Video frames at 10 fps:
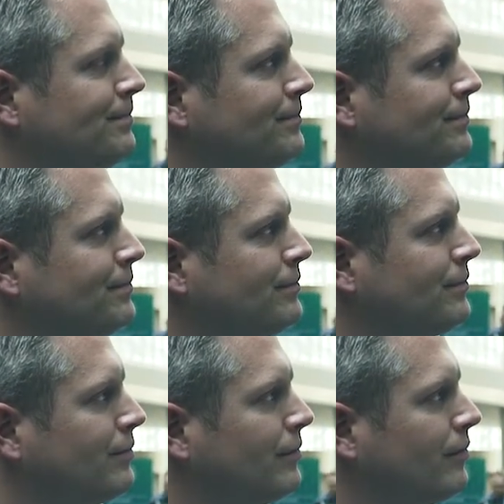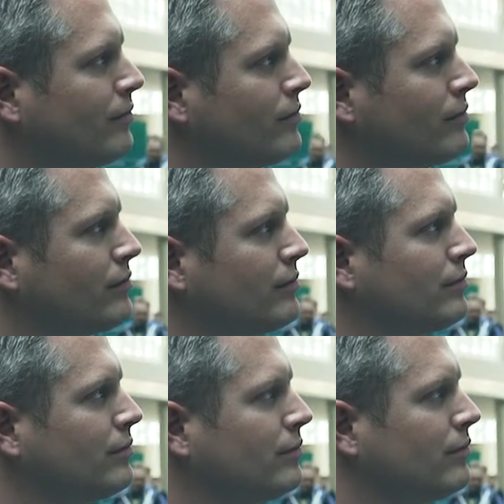
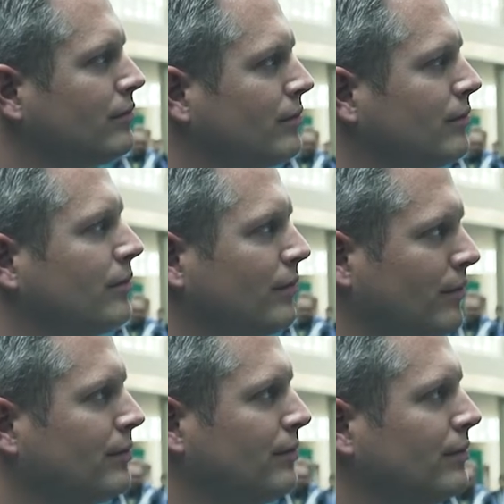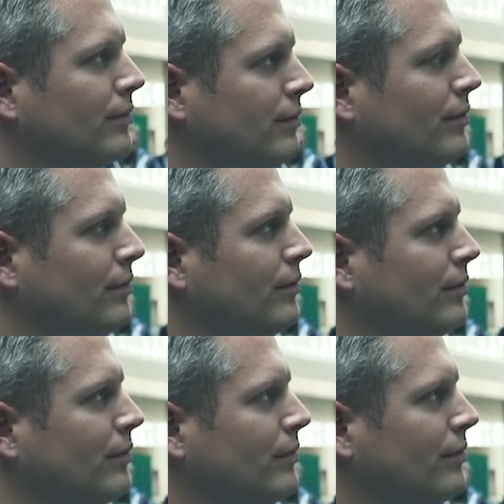
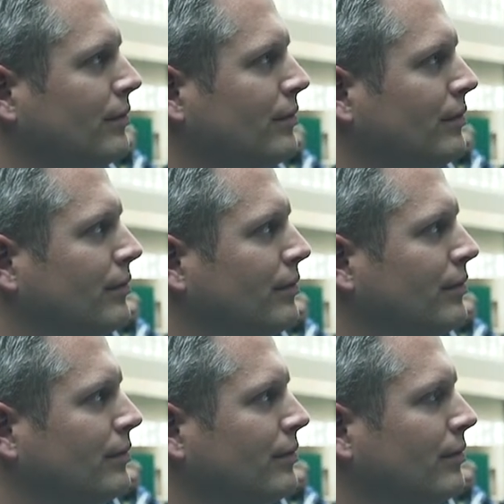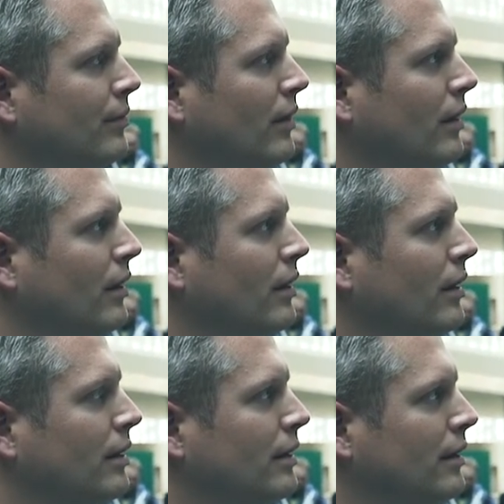
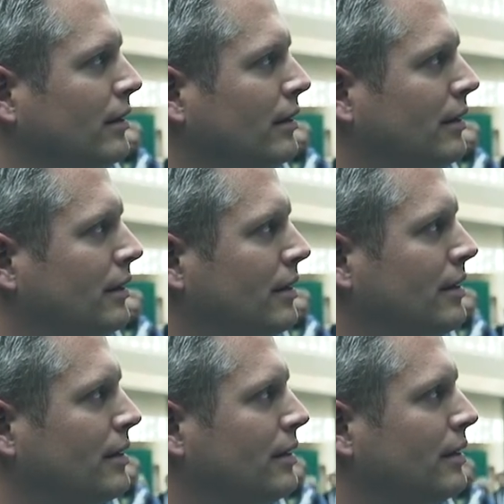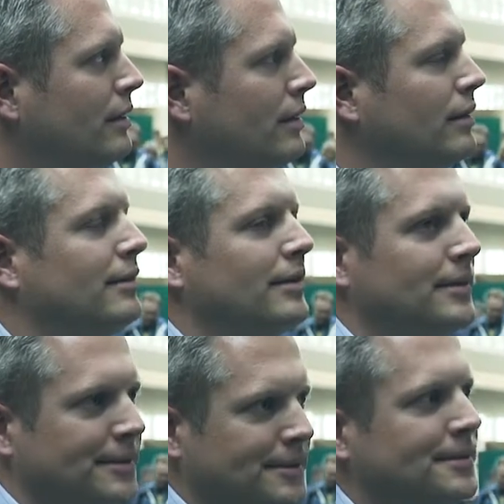
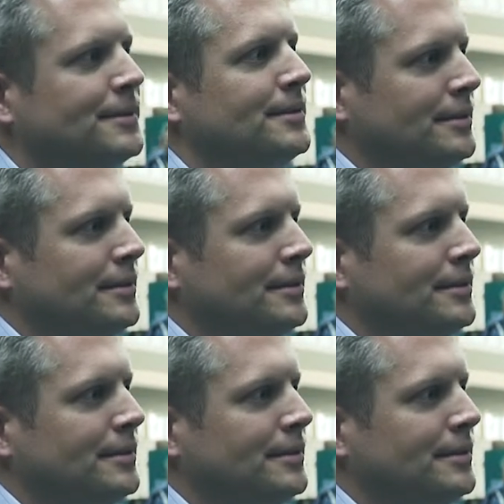[no speech]